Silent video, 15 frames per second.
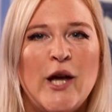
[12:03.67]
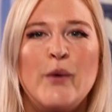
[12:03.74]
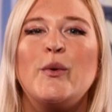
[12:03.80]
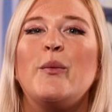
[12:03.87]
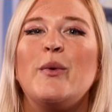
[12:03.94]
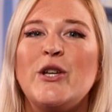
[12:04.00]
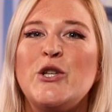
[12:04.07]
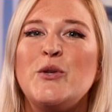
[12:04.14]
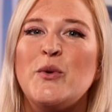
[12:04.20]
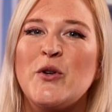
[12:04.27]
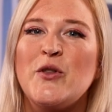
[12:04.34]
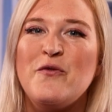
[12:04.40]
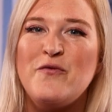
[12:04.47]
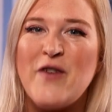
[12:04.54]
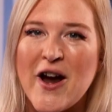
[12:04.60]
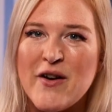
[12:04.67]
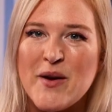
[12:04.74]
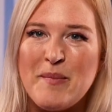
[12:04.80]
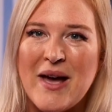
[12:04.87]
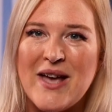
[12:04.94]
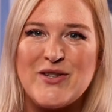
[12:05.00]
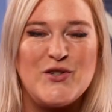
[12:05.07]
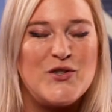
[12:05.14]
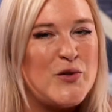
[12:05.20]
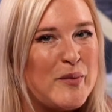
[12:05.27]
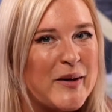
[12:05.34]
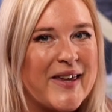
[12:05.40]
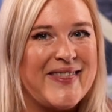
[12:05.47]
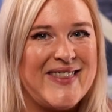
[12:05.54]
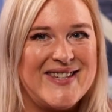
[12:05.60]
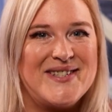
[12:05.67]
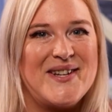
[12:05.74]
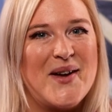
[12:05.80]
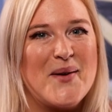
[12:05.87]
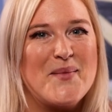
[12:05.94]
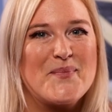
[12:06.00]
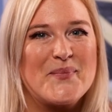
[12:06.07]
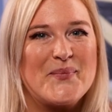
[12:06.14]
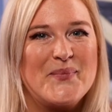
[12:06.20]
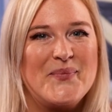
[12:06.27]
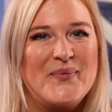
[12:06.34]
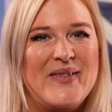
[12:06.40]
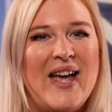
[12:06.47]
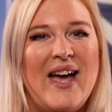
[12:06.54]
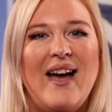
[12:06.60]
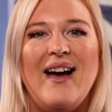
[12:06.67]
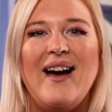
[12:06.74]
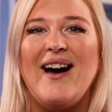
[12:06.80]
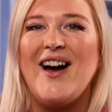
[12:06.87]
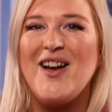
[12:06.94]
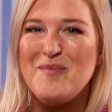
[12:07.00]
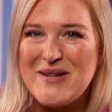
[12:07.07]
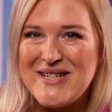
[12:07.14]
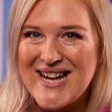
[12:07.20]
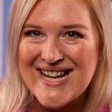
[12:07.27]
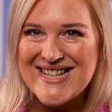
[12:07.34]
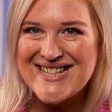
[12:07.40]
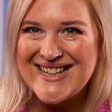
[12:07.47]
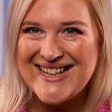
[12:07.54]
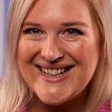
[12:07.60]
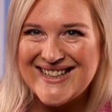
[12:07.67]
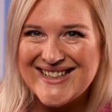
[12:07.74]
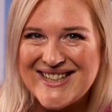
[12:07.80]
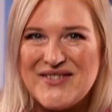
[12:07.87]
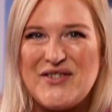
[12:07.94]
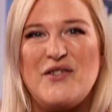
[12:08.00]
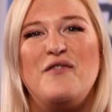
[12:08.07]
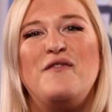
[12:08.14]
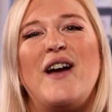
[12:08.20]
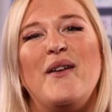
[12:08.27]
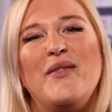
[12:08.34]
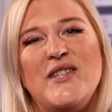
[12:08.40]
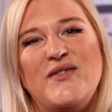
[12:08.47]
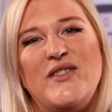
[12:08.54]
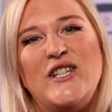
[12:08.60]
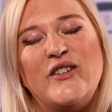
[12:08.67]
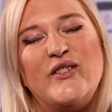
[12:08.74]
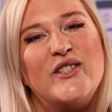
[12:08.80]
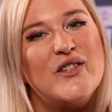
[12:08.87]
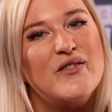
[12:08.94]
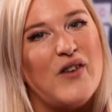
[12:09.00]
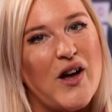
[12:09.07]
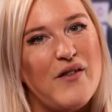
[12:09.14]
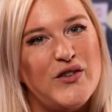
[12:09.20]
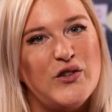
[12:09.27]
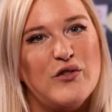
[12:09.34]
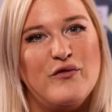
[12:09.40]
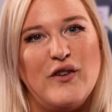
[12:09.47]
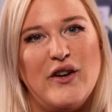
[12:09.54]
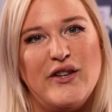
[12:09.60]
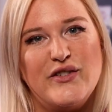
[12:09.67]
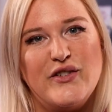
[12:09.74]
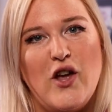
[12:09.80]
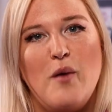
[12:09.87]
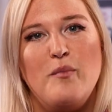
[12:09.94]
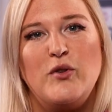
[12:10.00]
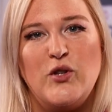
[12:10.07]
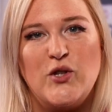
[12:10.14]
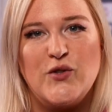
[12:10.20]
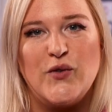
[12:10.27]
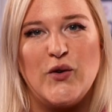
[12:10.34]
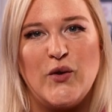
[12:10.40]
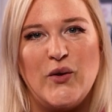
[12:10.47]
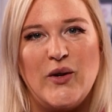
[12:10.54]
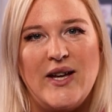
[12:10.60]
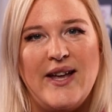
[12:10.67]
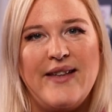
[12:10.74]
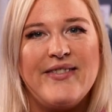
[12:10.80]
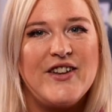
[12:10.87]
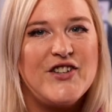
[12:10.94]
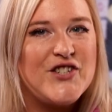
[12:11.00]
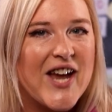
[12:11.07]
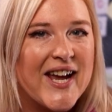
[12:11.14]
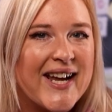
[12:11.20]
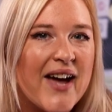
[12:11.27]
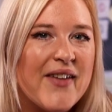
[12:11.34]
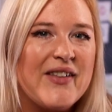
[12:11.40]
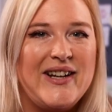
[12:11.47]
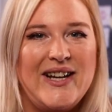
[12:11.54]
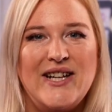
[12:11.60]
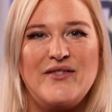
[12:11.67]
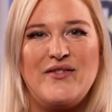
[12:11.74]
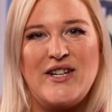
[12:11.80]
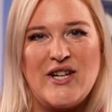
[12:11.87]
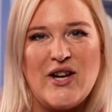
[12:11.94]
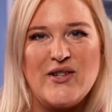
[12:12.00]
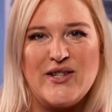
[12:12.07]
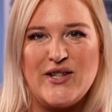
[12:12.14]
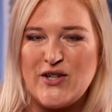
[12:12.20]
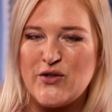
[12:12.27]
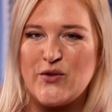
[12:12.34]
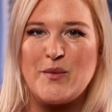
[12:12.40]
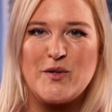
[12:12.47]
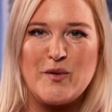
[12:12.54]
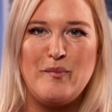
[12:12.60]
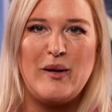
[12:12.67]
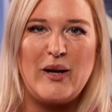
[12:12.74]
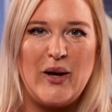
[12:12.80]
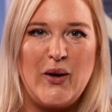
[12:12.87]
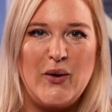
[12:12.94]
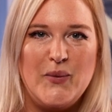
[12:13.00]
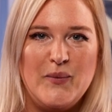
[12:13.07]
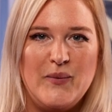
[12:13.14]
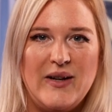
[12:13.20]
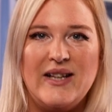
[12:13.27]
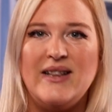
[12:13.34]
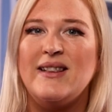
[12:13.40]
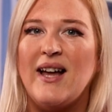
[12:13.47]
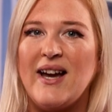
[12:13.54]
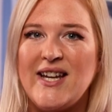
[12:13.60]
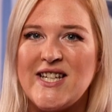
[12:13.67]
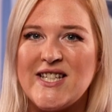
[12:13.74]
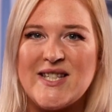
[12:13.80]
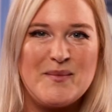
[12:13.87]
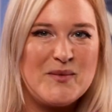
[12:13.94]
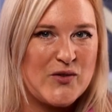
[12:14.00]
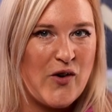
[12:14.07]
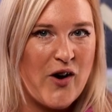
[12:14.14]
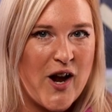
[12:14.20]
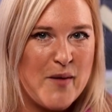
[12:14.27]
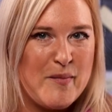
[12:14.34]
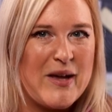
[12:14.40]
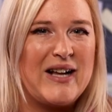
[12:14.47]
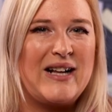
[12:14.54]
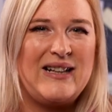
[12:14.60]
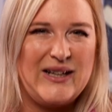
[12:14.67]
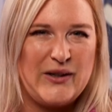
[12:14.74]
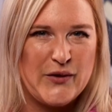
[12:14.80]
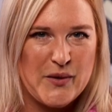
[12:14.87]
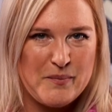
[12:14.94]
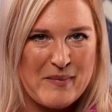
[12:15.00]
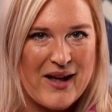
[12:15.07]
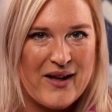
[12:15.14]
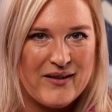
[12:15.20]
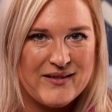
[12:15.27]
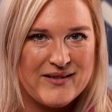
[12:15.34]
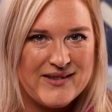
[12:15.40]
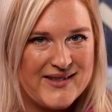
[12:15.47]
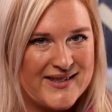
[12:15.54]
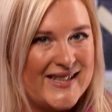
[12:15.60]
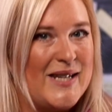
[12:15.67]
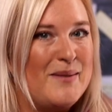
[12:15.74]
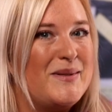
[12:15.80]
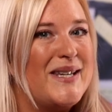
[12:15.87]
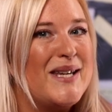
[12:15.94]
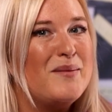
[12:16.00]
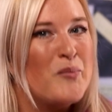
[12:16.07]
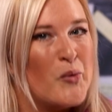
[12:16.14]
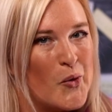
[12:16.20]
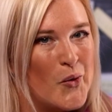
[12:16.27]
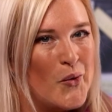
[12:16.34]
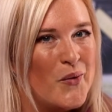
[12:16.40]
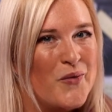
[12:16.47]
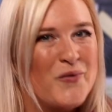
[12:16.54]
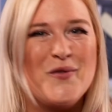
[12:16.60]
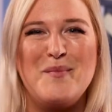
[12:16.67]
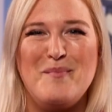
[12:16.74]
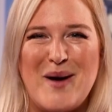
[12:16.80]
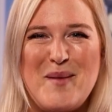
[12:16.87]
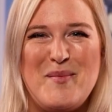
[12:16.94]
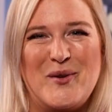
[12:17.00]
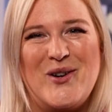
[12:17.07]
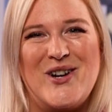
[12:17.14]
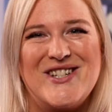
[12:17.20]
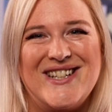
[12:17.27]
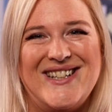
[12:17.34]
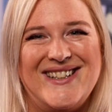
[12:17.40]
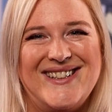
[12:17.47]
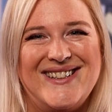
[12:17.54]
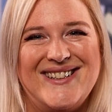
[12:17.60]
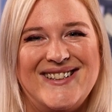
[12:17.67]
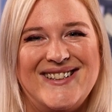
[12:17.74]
We wish you all the very best as you begin this term. I've been Natalie, and if you found this video on surviving your first term useful, then check out the link videos in the description below. Like, subscribe, and click on the bell to keep seeing more from My Progression.